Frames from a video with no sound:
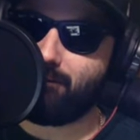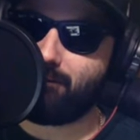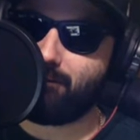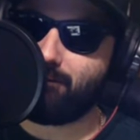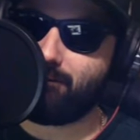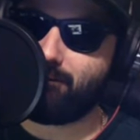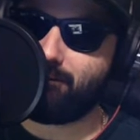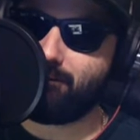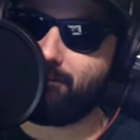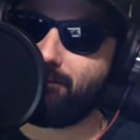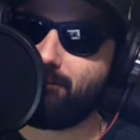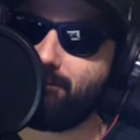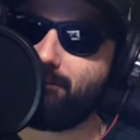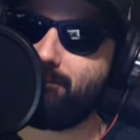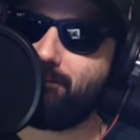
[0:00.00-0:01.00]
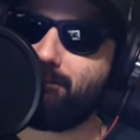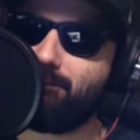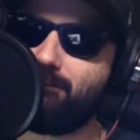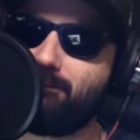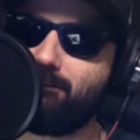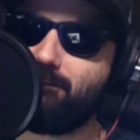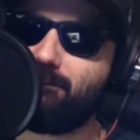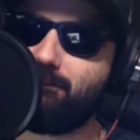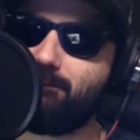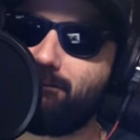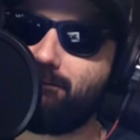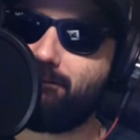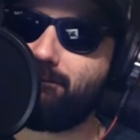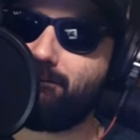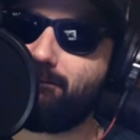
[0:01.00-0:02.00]

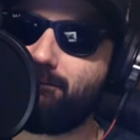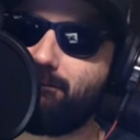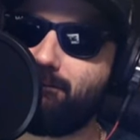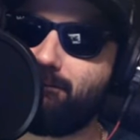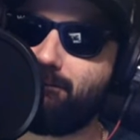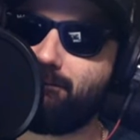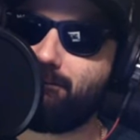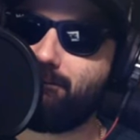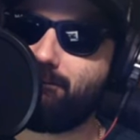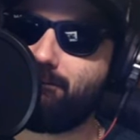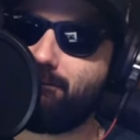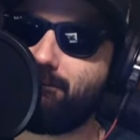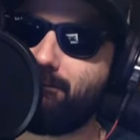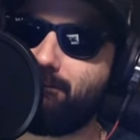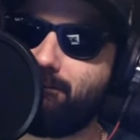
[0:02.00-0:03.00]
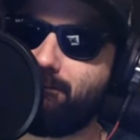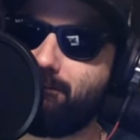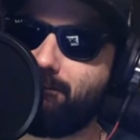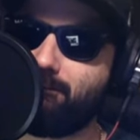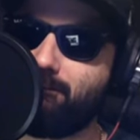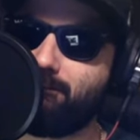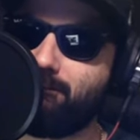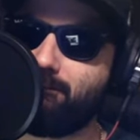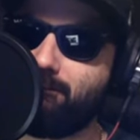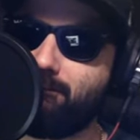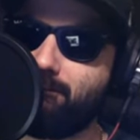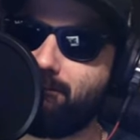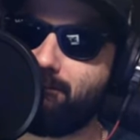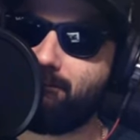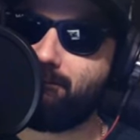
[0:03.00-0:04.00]

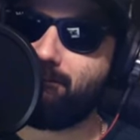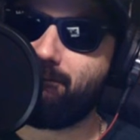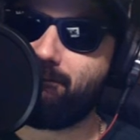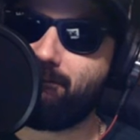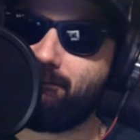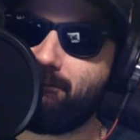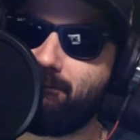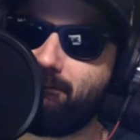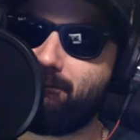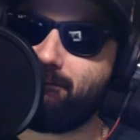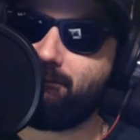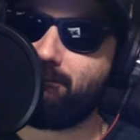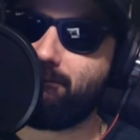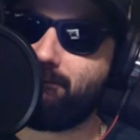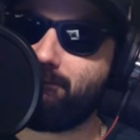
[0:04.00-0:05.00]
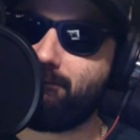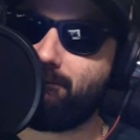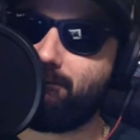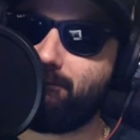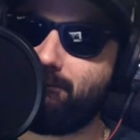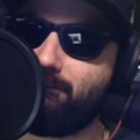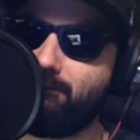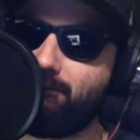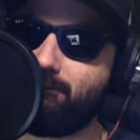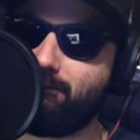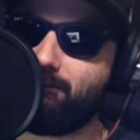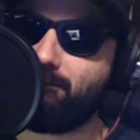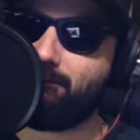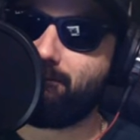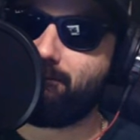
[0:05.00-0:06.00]

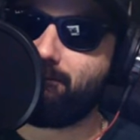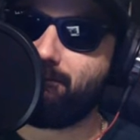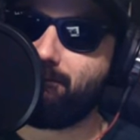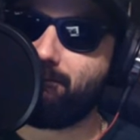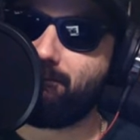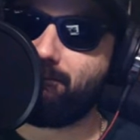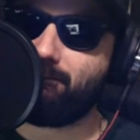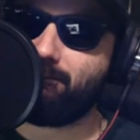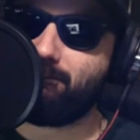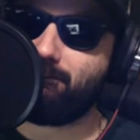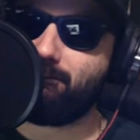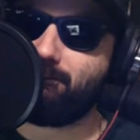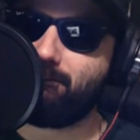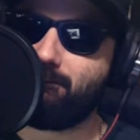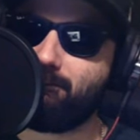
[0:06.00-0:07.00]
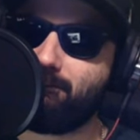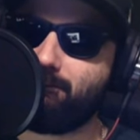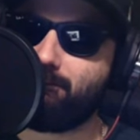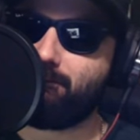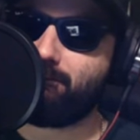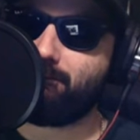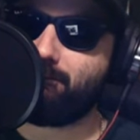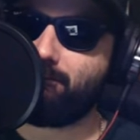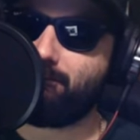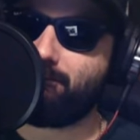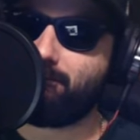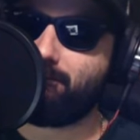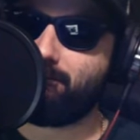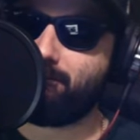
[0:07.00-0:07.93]
(not speaking)